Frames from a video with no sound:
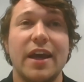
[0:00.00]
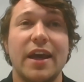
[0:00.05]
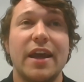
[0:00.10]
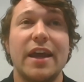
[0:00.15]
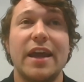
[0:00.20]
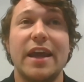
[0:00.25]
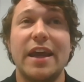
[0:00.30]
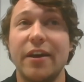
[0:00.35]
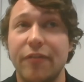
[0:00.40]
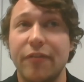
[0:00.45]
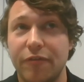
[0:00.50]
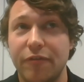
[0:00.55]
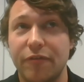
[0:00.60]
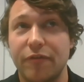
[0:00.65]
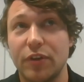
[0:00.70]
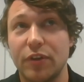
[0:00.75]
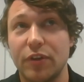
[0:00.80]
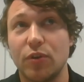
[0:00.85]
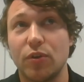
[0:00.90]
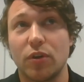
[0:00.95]
If
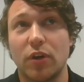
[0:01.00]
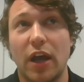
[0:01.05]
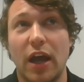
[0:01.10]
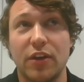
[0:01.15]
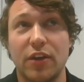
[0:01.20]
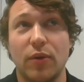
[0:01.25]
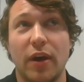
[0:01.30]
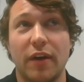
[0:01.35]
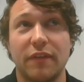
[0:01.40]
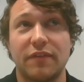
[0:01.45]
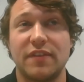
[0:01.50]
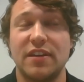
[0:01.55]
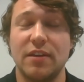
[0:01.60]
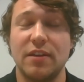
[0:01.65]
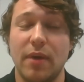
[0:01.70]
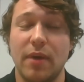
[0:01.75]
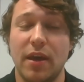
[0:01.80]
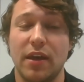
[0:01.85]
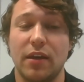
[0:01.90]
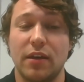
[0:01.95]
you have
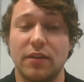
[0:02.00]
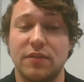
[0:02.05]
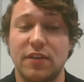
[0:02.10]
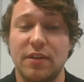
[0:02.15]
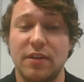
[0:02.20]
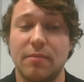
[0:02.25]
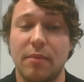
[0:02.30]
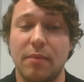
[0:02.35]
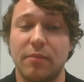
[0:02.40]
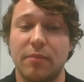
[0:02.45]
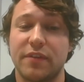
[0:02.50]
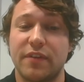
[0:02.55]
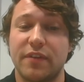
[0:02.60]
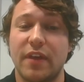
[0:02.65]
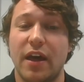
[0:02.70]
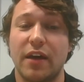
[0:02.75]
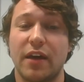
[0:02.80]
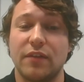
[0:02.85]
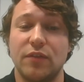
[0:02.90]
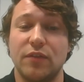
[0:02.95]
team members
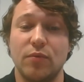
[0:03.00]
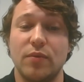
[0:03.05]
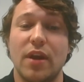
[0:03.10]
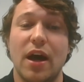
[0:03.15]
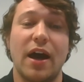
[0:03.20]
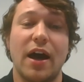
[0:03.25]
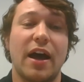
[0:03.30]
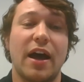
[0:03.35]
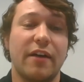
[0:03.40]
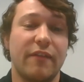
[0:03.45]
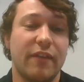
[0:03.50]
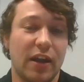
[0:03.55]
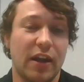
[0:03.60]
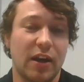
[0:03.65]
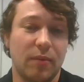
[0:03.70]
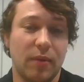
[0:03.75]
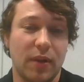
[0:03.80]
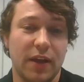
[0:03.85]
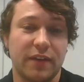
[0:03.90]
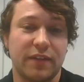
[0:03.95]
that do not have
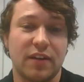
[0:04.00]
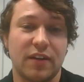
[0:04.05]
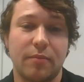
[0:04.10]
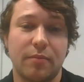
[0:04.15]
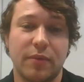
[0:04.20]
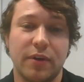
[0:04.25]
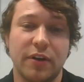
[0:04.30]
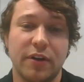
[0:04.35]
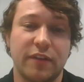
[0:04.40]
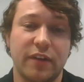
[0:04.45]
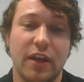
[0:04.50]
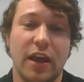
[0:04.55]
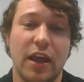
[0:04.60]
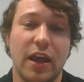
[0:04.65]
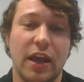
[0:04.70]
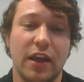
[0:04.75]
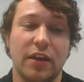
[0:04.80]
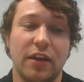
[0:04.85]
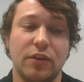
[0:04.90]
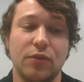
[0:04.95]
NMLS numbers
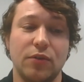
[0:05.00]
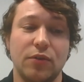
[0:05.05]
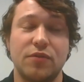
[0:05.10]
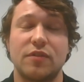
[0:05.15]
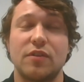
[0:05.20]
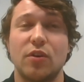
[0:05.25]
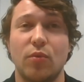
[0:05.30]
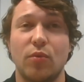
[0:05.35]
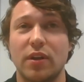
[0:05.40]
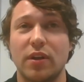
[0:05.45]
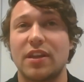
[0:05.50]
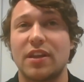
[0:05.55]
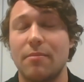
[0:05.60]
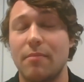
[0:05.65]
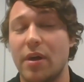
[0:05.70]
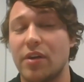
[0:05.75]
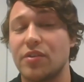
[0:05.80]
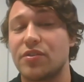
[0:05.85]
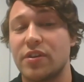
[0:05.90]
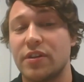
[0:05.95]
and you still want them
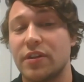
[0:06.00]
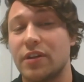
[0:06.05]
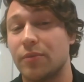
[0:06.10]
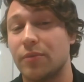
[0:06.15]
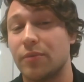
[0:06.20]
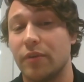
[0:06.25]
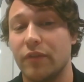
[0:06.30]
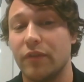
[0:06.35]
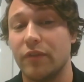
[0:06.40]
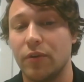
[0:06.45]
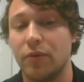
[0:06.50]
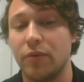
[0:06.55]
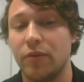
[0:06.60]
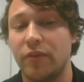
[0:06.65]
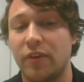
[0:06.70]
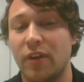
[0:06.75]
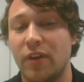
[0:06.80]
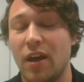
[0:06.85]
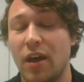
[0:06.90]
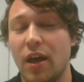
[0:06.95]
mentioned in
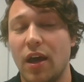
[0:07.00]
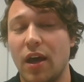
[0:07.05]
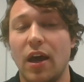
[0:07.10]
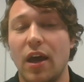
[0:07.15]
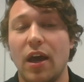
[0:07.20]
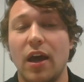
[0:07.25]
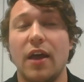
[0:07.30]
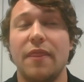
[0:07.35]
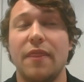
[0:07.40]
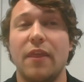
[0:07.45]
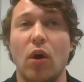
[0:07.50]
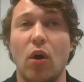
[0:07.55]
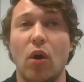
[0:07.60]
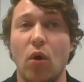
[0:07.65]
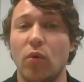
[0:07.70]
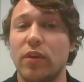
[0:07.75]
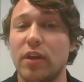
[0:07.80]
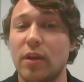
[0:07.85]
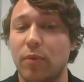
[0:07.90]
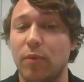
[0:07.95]
reviews, the
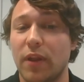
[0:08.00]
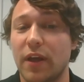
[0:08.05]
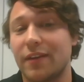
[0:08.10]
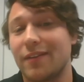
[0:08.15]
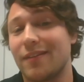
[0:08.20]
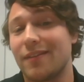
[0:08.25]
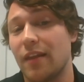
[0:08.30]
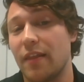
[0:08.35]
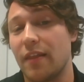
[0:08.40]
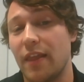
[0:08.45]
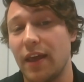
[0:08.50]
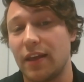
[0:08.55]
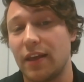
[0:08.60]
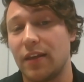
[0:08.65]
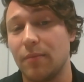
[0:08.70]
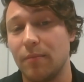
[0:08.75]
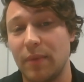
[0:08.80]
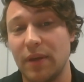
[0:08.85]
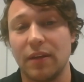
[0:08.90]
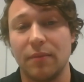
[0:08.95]
only place they
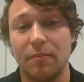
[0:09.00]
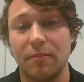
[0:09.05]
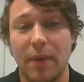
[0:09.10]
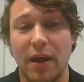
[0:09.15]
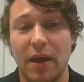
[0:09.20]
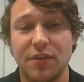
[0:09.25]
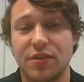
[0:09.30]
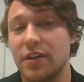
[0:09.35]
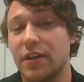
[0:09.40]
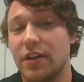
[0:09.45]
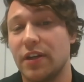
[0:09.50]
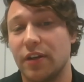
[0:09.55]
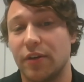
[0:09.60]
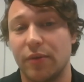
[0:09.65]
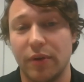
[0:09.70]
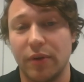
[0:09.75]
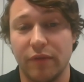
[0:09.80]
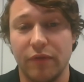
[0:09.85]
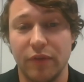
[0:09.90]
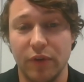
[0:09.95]
can be mentioned in a
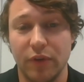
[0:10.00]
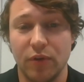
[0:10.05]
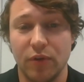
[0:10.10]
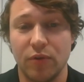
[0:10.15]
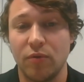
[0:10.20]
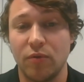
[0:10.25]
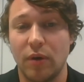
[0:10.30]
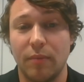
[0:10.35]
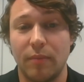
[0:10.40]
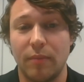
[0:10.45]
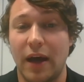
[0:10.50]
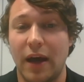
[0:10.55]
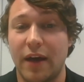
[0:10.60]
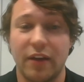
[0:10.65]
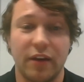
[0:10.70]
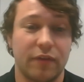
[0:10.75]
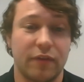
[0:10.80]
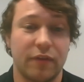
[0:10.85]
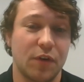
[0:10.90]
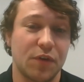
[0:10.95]
review by
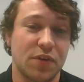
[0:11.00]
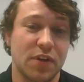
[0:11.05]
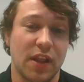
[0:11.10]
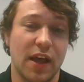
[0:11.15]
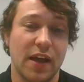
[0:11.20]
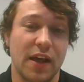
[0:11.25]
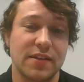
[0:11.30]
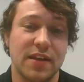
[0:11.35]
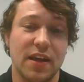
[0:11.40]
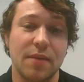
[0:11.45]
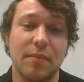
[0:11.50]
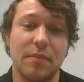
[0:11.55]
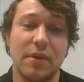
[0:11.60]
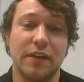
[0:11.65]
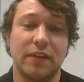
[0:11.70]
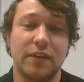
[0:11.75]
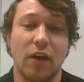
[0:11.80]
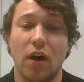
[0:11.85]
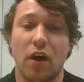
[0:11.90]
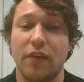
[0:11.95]
their first and last name
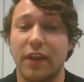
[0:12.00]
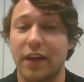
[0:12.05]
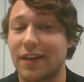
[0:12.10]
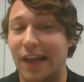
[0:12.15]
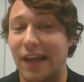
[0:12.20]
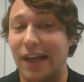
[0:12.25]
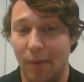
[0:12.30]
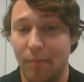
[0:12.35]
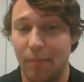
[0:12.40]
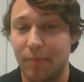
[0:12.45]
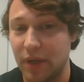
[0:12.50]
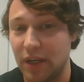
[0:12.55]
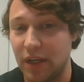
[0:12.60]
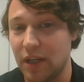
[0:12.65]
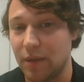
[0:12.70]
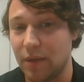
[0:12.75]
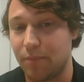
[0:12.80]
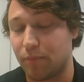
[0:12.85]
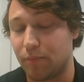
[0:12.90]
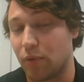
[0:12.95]
is on the
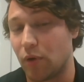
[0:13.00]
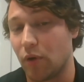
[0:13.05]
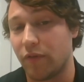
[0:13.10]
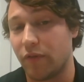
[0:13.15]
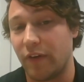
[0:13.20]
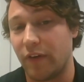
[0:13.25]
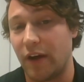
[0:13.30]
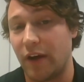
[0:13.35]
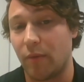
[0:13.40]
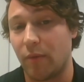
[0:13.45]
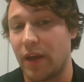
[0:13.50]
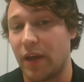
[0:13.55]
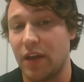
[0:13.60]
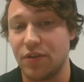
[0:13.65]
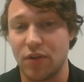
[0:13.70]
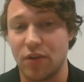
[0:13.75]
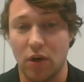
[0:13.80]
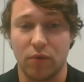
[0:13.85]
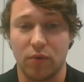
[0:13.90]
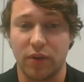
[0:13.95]
company profile
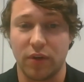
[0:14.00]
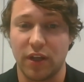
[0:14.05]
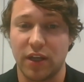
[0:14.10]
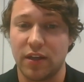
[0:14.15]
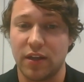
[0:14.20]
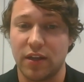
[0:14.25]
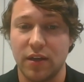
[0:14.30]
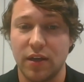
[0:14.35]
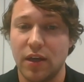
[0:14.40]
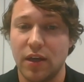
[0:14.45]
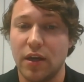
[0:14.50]
page only.